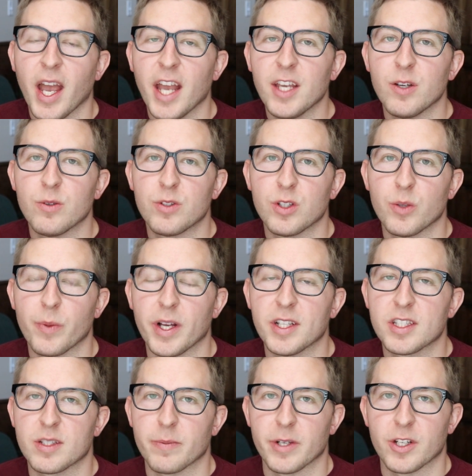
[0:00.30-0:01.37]
Hey YouTube,
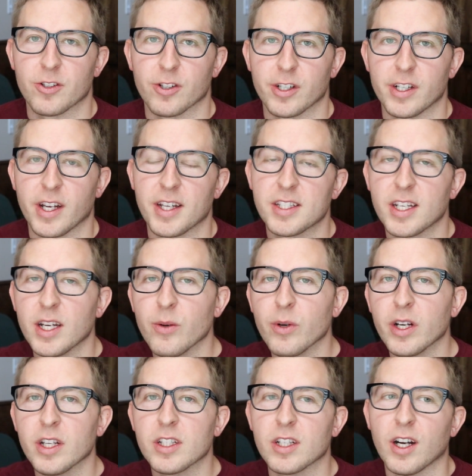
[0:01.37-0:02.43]
it's Dimitri, and today
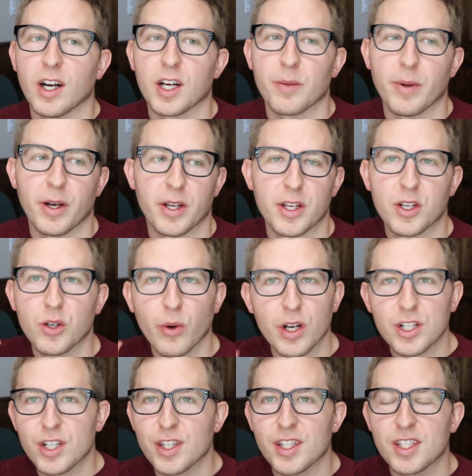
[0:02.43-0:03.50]
we're going to talk about a
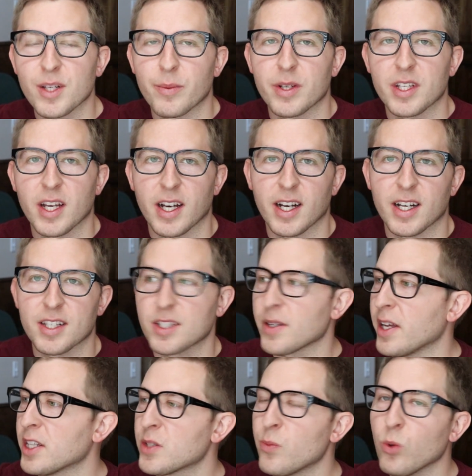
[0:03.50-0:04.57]
question that somebody
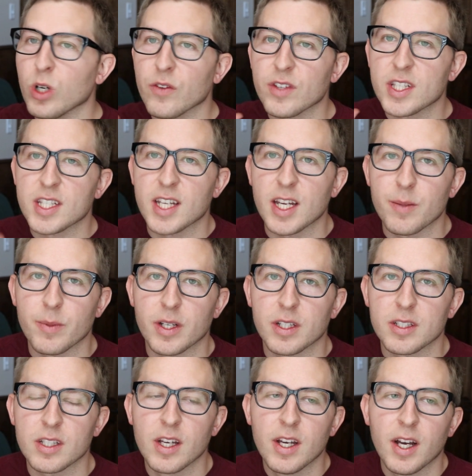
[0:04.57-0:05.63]
asked. It's more of a
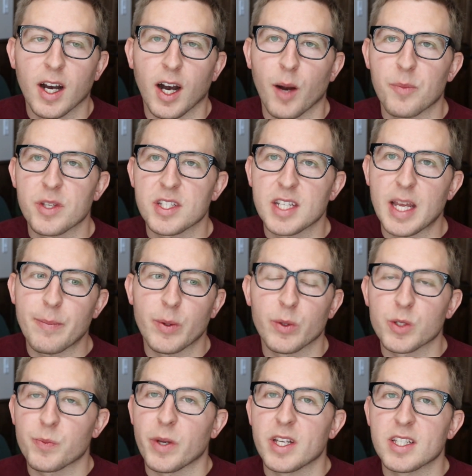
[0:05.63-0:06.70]
statement. Um, the statement
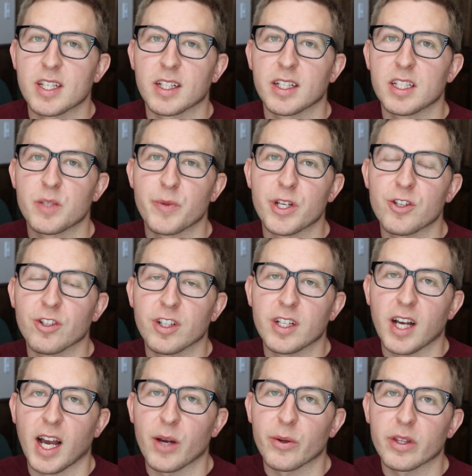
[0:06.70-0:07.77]
was basically,
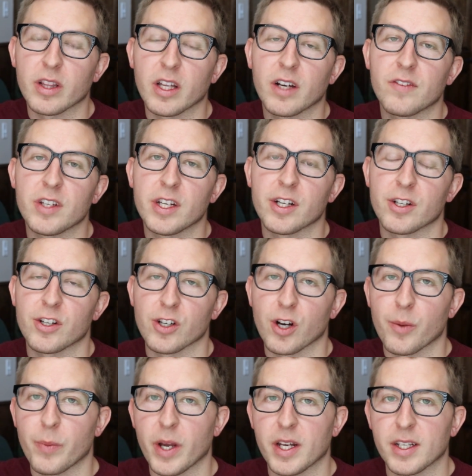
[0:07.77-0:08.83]
Dimitri, I would love to hear
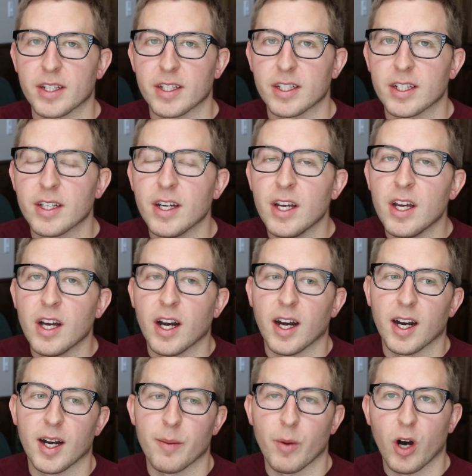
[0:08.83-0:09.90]
your opinion um,
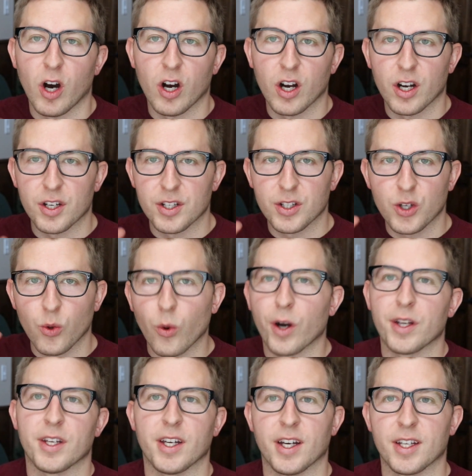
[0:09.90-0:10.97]
on
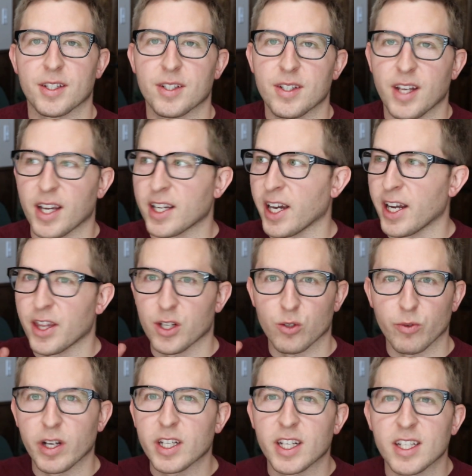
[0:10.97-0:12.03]
QuantNet and kind of
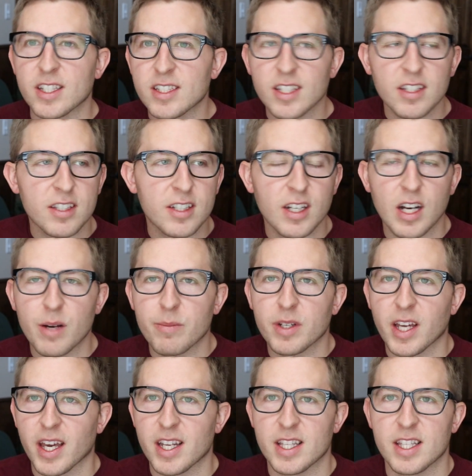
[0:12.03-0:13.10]
their ranking system
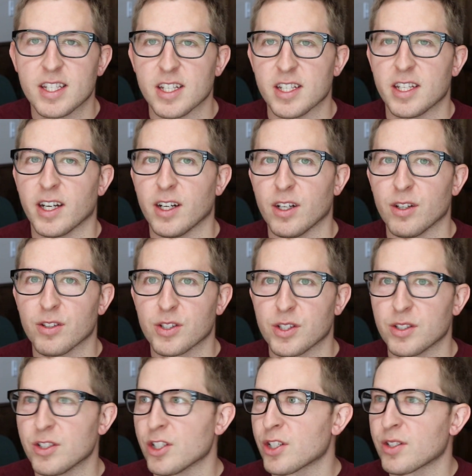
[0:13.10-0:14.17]
and kind of the
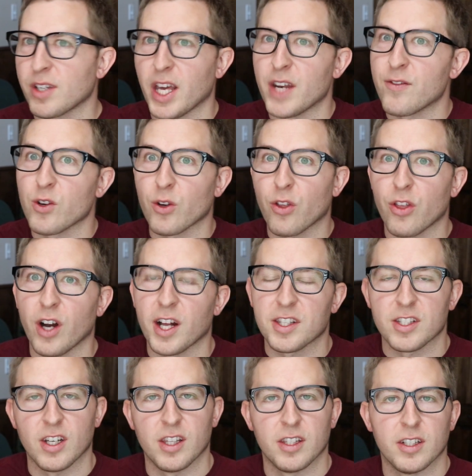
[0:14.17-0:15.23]
details and just kind of your
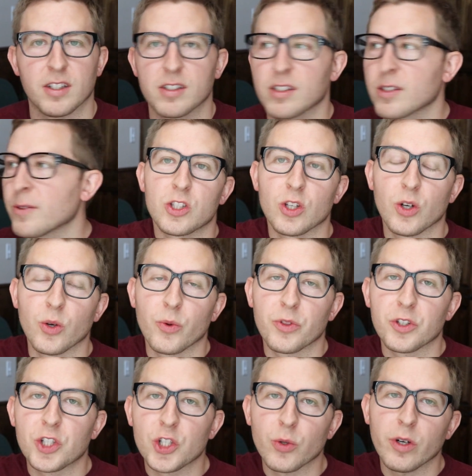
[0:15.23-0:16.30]
thoughts on this. So
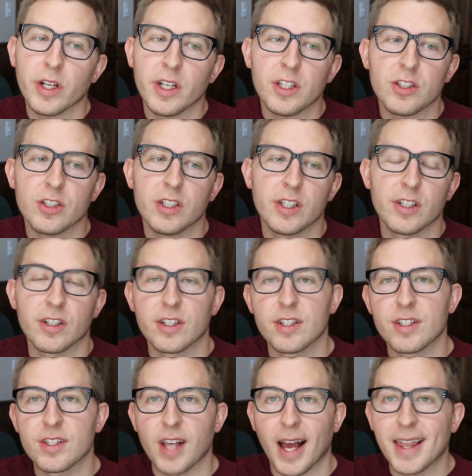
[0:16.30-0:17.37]
the short answer here
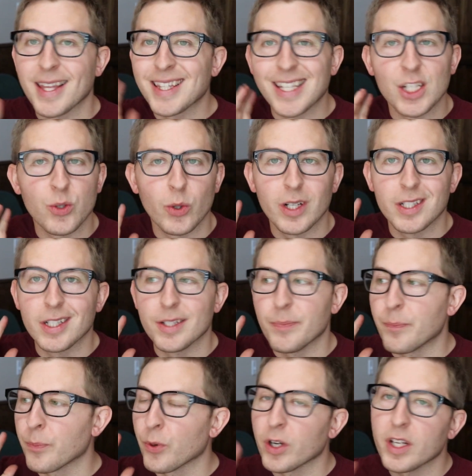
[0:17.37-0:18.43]
is I think they do
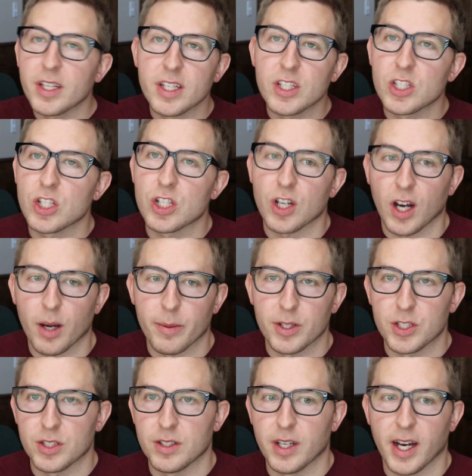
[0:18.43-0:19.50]
a pretty decent job
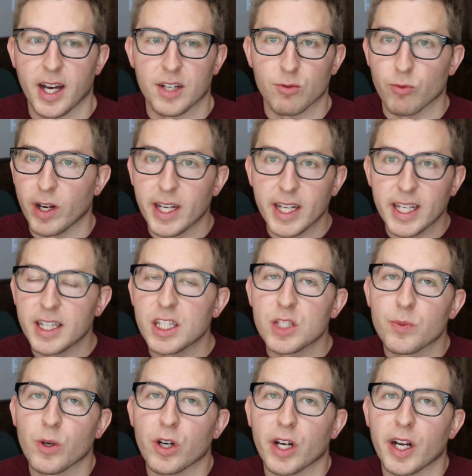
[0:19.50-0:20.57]
at, at ranking
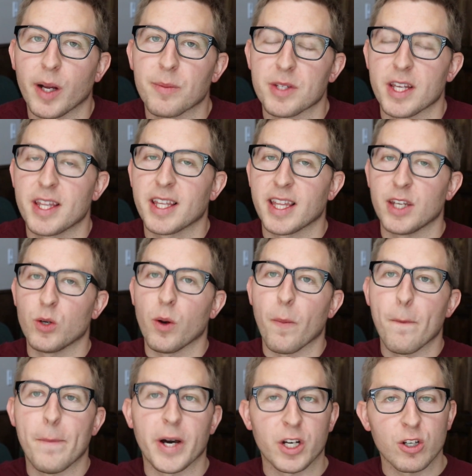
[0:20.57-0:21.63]
these programs. I think they do
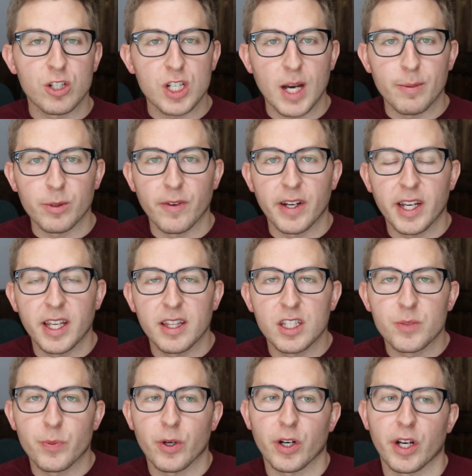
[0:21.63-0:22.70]
a better job at ranking
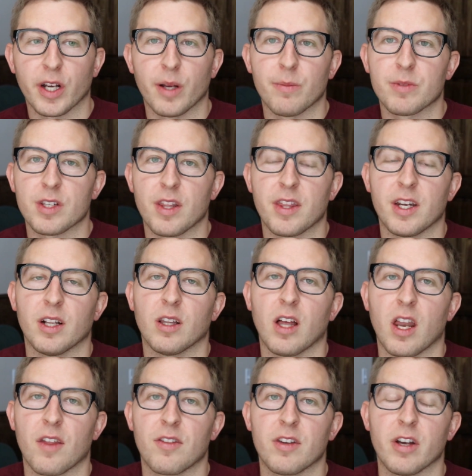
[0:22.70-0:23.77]
these programs than a
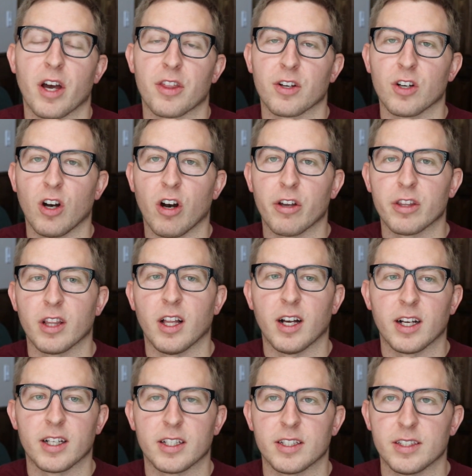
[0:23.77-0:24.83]
lot of the other
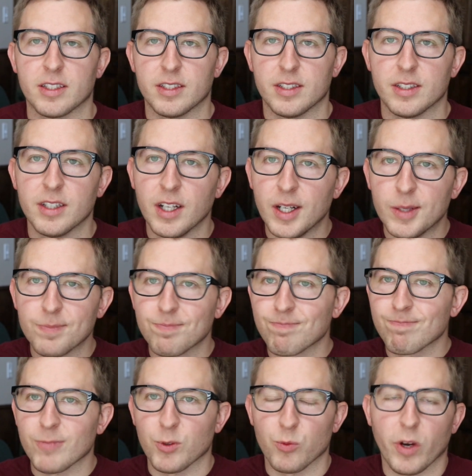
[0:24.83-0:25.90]
online
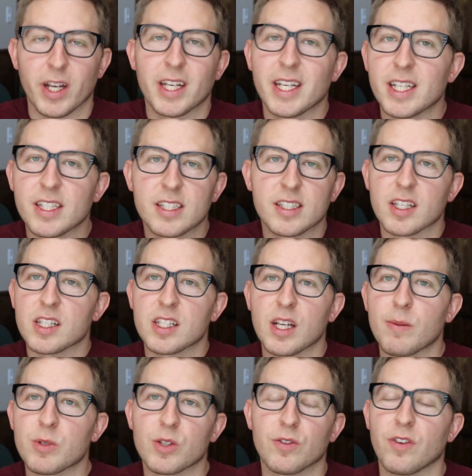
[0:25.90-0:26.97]
ranking
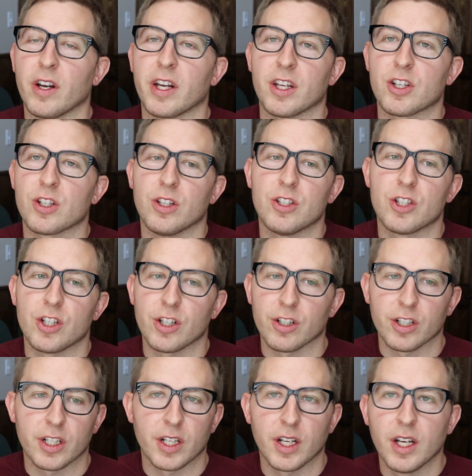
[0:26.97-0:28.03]
systems for financial
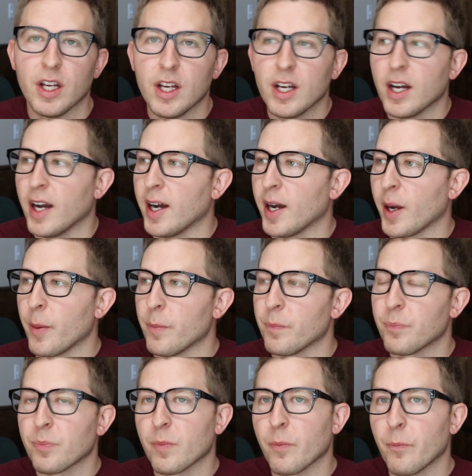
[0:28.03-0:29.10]
engineering.
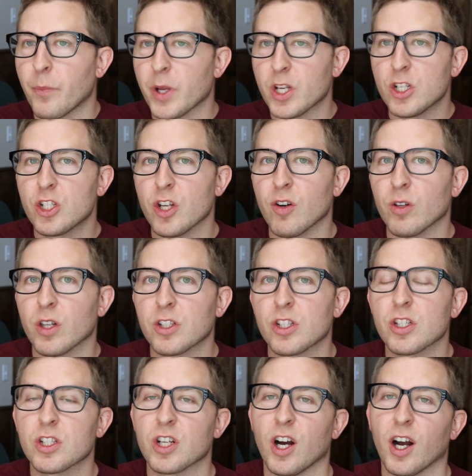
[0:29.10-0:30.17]
Um, but in general, let's
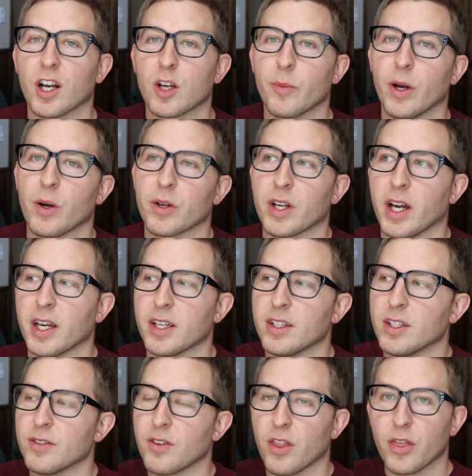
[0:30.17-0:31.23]
just talk about kind
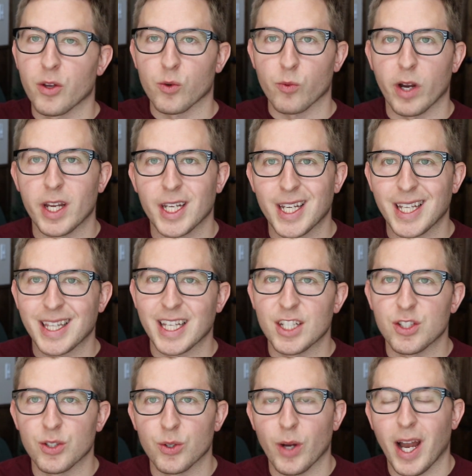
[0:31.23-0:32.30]
of the ranking
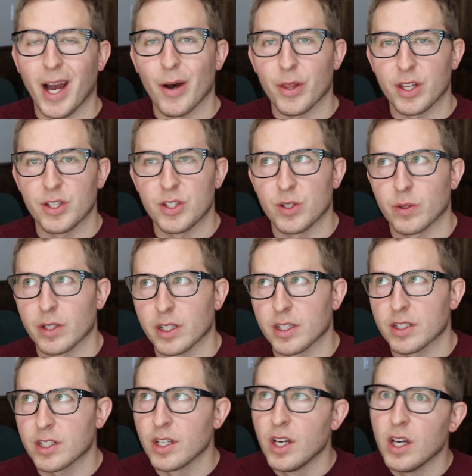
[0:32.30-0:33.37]
they do, how they do
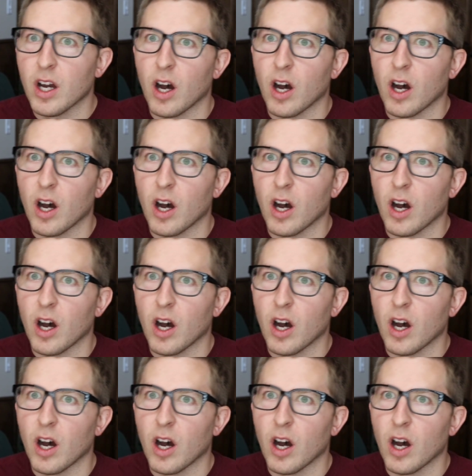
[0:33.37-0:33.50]
it.